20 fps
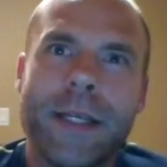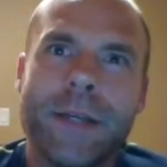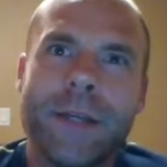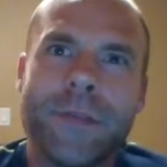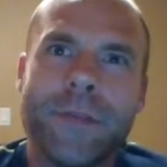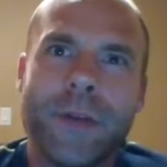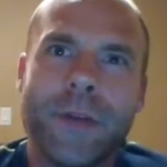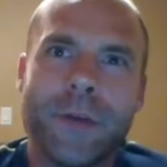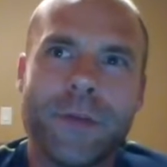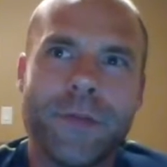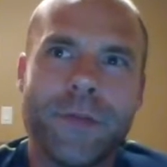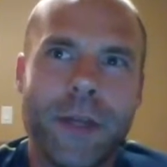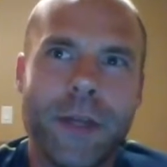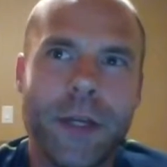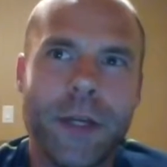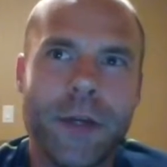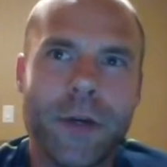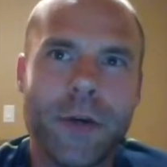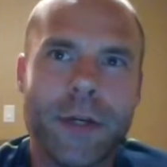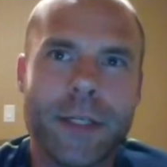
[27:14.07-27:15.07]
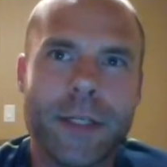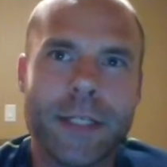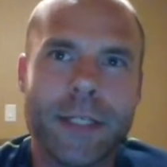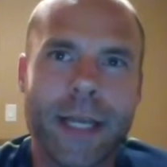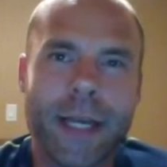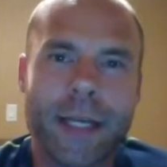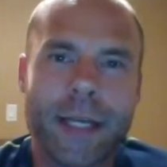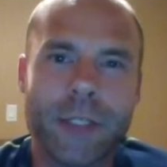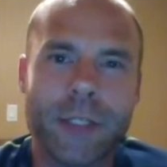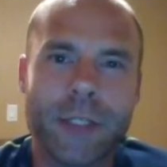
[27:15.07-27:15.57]
their fear
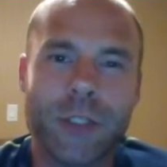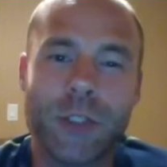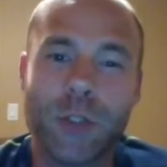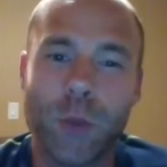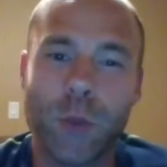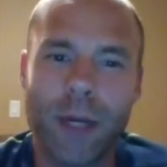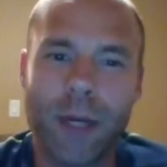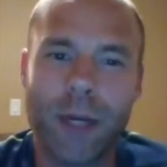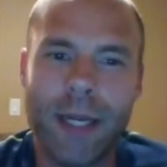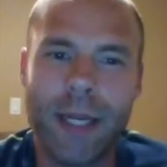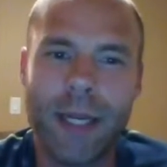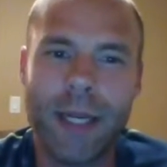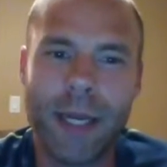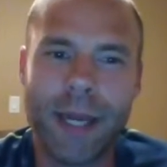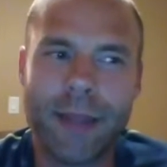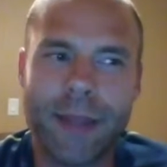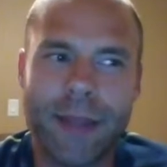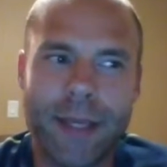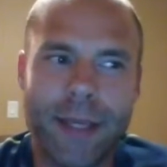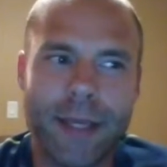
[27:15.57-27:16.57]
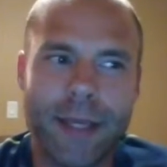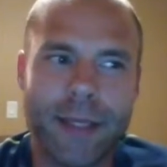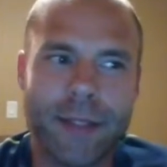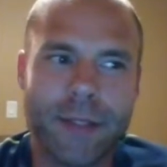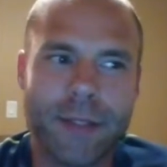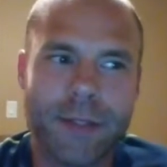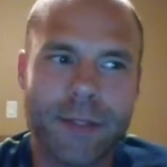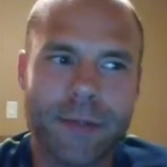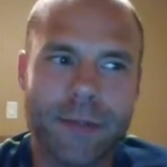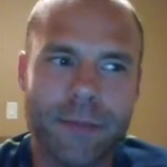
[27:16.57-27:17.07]
is joining. I think
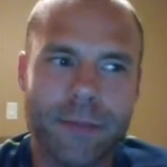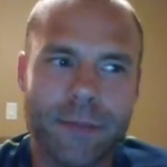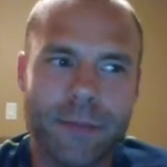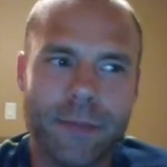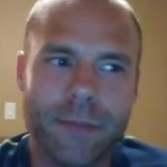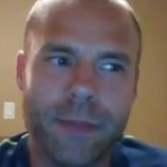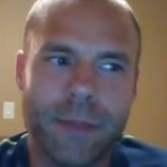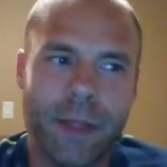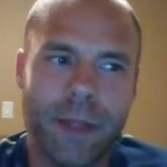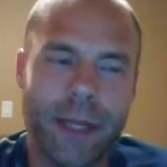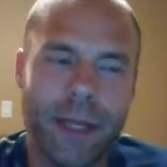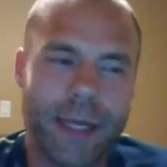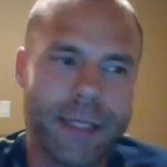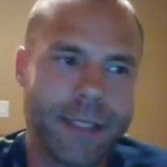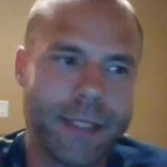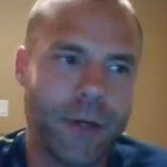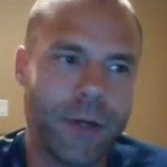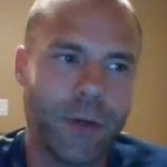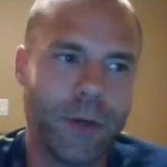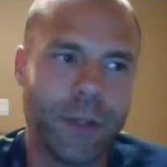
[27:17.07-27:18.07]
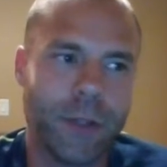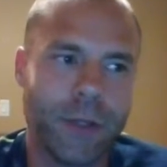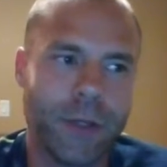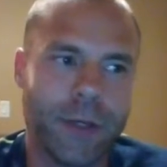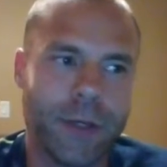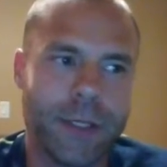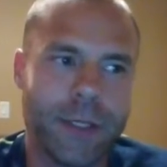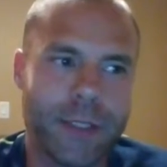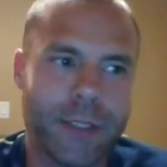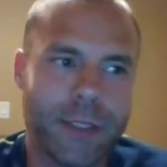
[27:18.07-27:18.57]
it's, like I said
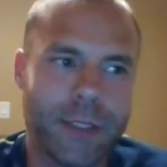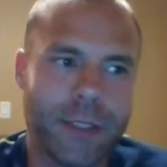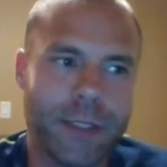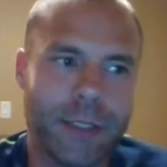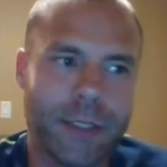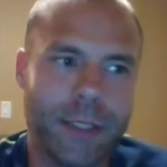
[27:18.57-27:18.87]
earlier, it's